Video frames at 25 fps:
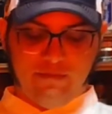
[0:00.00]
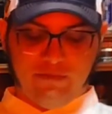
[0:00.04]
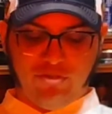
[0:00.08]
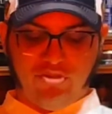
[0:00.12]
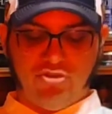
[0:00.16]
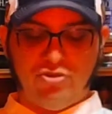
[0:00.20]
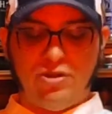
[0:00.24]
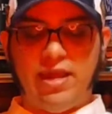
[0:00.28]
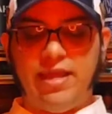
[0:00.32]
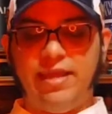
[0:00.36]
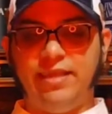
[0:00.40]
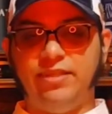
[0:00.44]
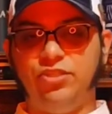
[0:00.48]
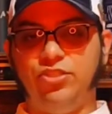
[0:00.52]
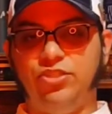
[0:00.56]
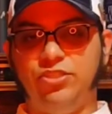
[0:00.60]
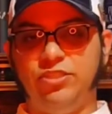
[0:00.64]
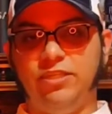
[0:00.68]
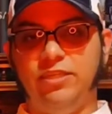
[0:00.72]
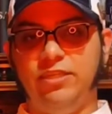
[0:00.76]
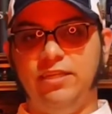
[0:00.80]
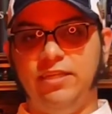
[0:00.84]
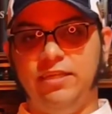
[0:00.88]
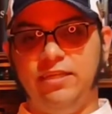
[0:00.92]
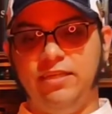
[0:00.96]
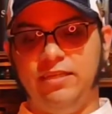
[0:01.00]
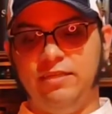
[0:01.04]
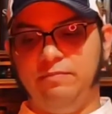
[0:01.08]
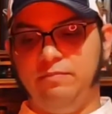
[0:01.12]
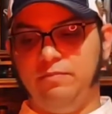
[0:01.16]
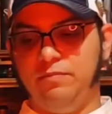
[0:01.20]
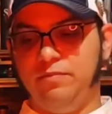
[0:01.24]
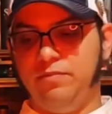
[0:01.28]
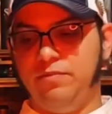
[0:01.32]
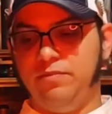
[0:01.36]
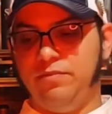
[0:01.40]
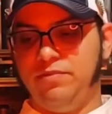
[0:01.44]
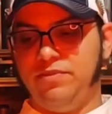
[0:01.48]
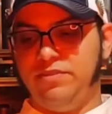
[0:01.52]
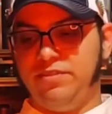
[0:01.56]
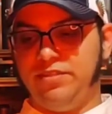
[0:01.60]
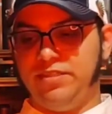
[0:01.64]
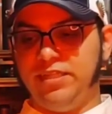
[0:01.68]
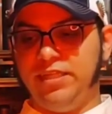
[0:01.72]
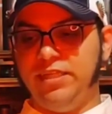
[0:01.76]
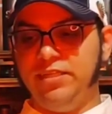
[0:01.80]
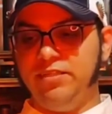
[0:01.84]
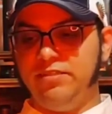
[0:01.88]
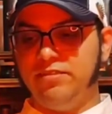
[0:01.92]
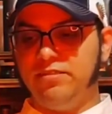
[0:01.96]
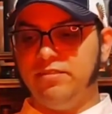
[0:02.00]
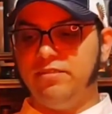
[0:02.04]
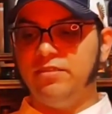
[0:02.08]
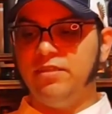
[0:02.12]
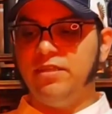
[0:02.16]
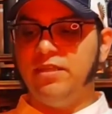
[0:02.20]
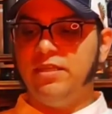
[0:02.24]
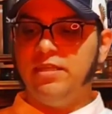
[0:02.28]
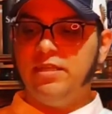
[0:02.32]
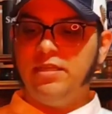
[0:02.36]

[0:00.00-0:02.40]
dried chile seeds,